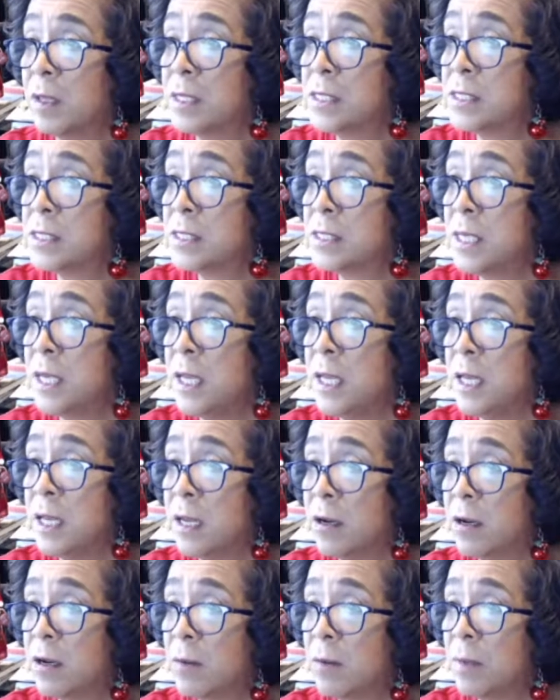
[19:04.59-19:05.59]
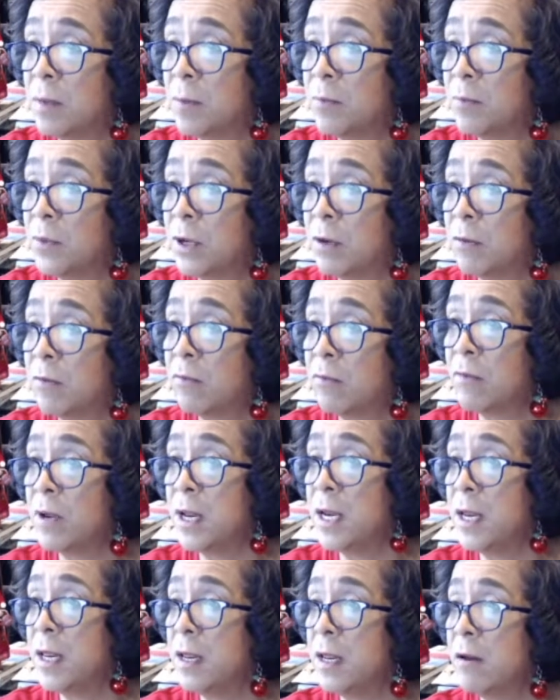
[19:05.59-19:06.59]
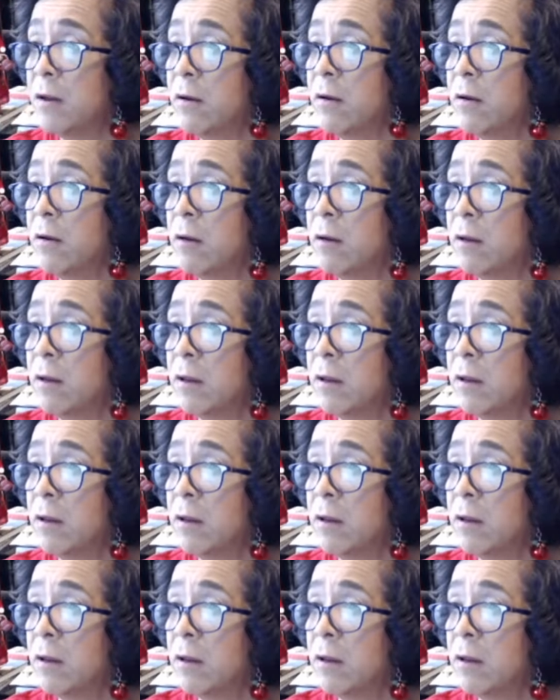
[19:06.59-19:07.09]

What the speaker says: see here. I'm going to put it right here.